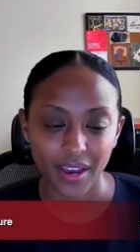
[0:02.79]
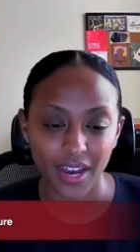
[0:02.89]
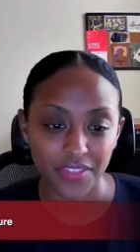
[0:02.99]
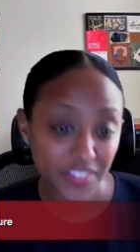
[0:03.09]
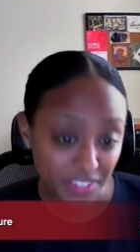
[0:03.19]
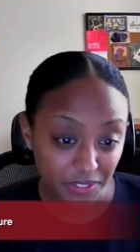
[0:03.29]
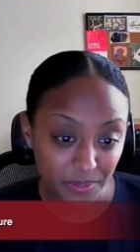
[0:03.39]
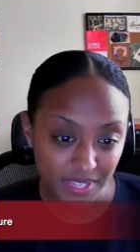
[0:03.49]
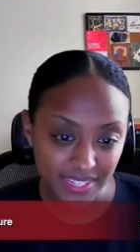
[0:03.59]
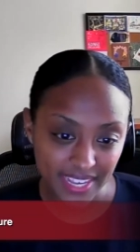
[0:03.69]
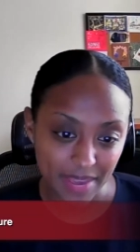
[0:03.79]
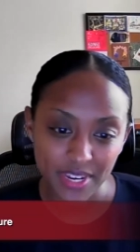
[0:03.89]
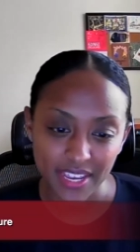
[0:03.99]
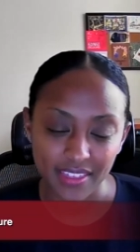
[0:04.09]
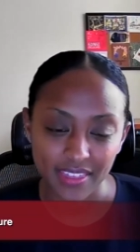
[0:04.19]
Uh, this includes
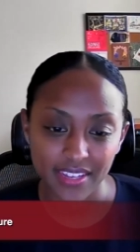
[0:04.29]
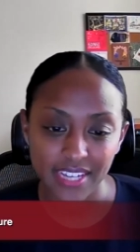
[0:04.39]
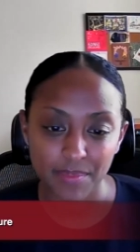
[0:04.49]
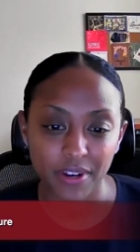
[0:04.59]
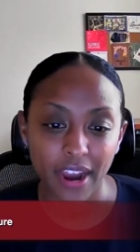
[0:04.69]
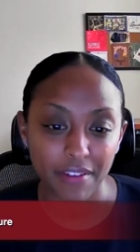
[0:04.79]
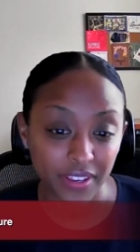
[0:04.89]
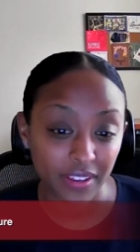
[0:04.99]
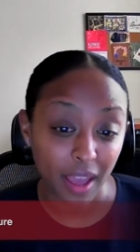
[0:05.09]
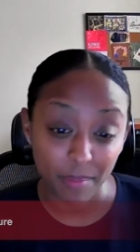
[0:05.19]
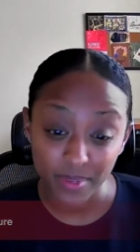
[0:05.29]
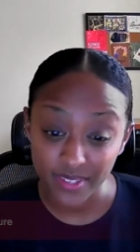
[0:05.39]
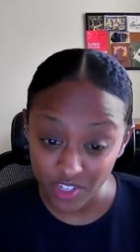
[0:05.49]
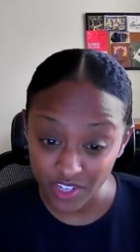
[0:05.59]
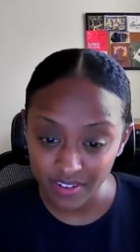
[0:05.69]
examining the demographic
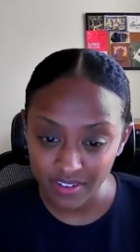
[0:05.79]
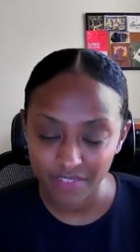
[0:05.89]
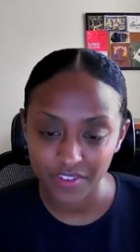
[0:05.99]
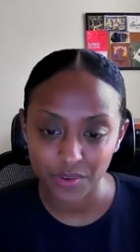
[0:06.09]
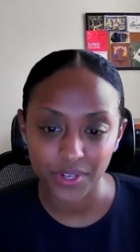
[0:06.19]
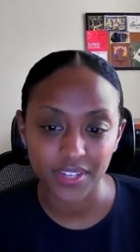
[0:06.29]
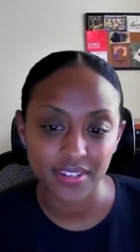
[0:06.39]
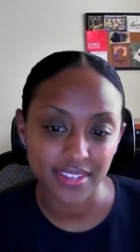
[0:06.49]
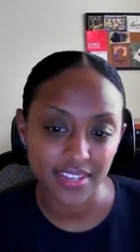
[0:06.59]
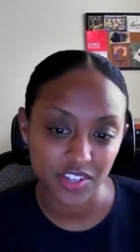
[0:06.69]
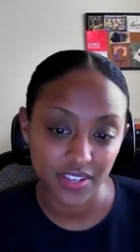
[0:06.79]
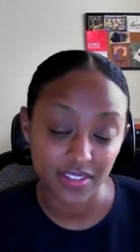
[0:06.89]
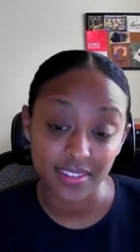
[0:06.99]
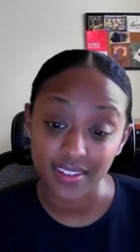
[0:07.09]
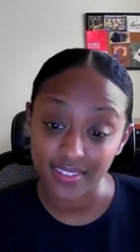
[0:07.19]
composition of an
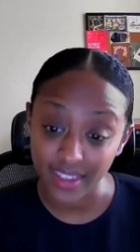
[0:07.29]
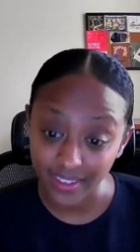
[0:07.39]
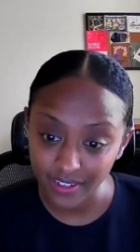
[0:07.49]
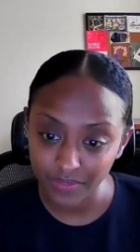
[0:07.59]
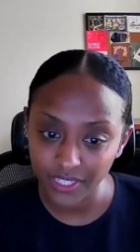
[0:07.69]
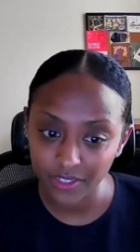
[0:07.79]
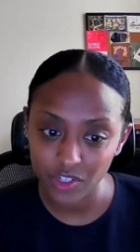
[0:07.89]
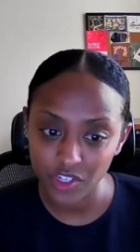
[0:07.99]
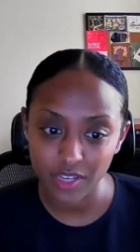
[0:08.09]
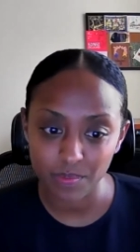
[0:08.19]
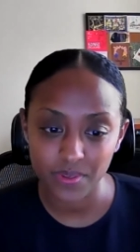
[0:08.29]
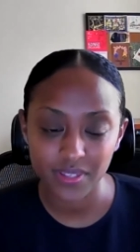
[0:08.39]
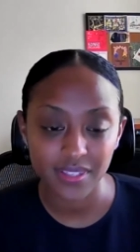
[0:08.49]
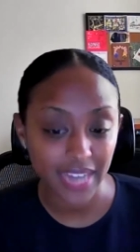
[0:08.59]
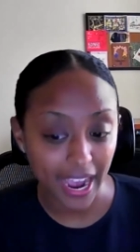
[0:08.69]
organization's executive leadership,
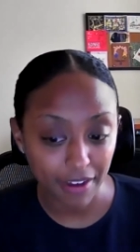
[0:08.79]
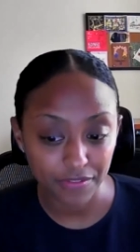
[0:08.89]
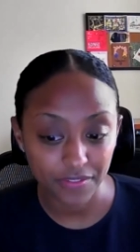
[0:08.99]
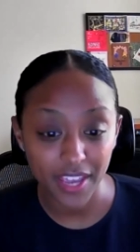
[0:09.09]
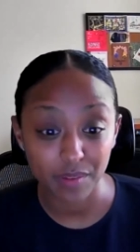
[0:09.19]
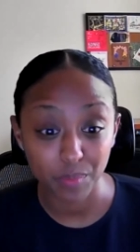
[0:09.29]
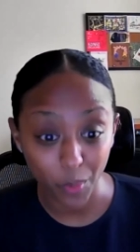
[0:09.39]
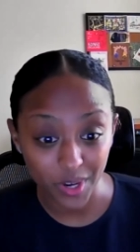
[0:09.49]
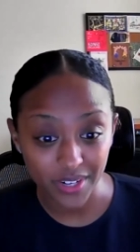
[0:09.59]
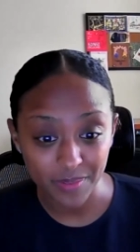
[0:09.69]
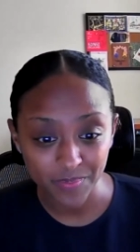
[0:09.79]
staff, and board.